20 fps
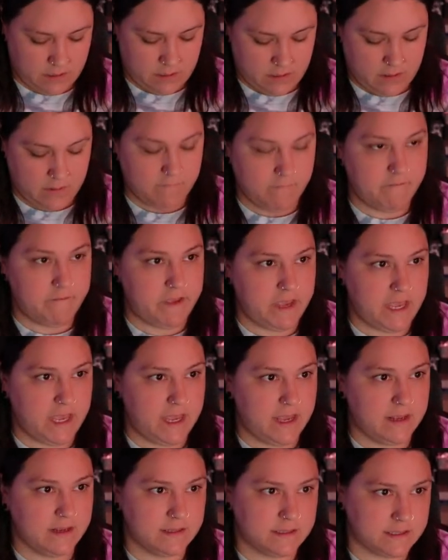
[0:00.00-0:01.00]

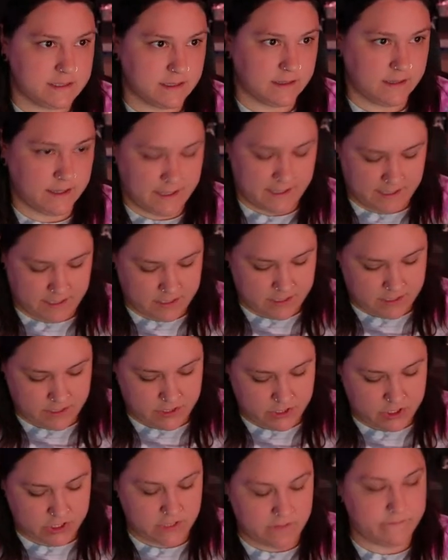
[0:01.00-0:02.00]
V, select,
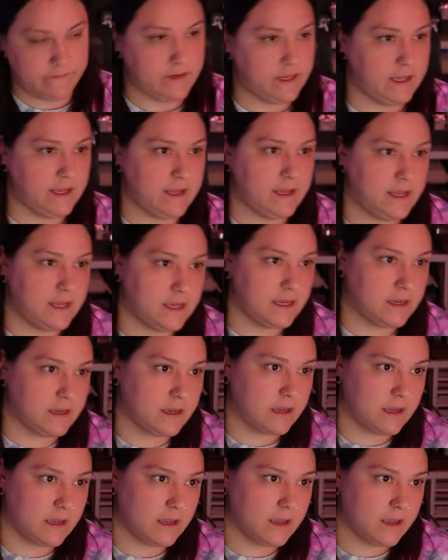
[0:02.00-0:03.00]
Shift E.
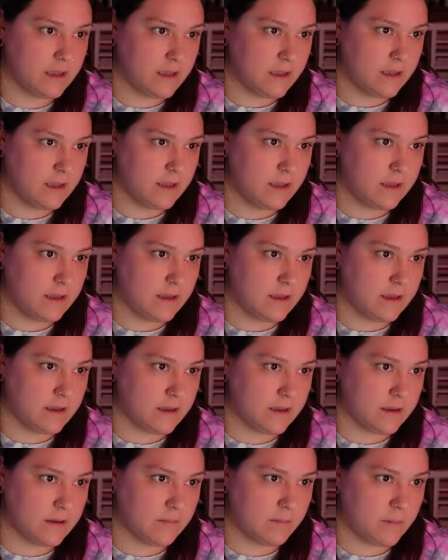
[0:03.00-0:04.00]

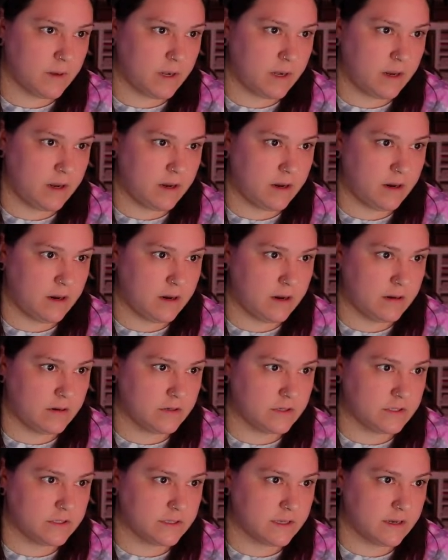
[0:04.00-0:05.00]
Come in here
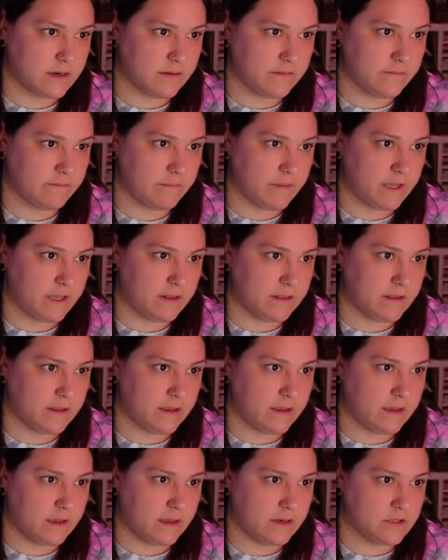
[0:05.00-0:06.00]
and just kind of make
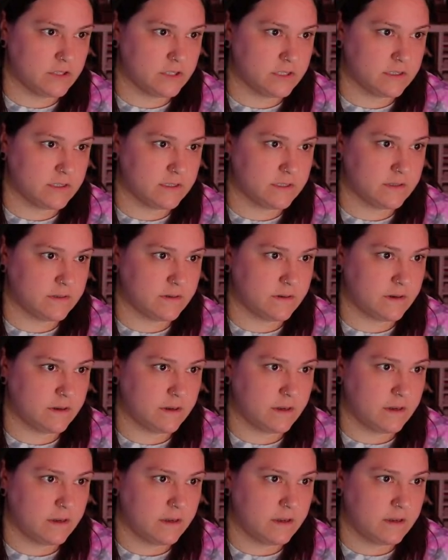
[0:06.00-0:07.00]
the edges
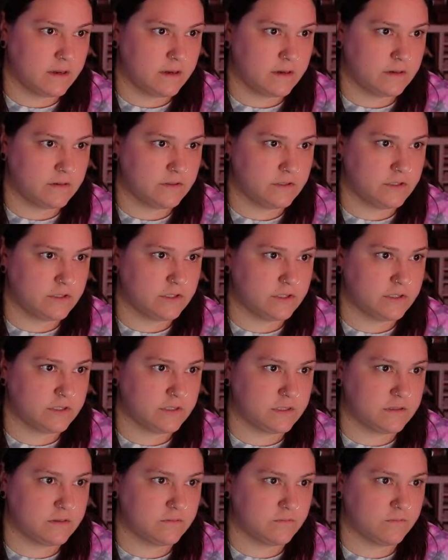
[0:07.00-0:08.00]

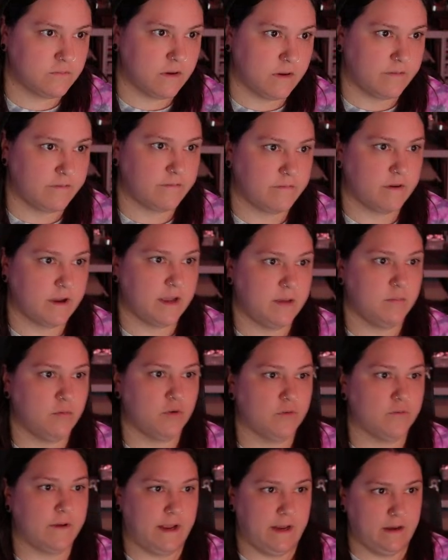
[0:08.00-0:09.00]
just rough, right?
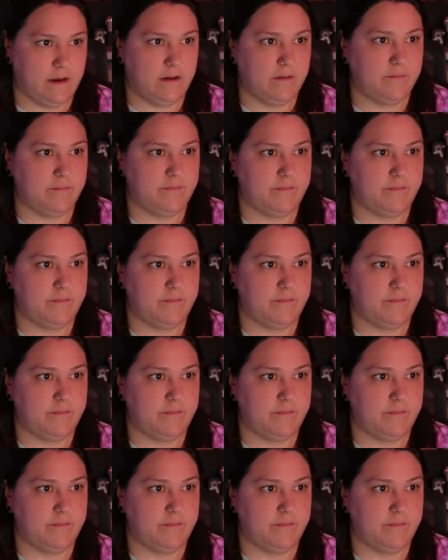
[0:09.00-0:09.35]
More random.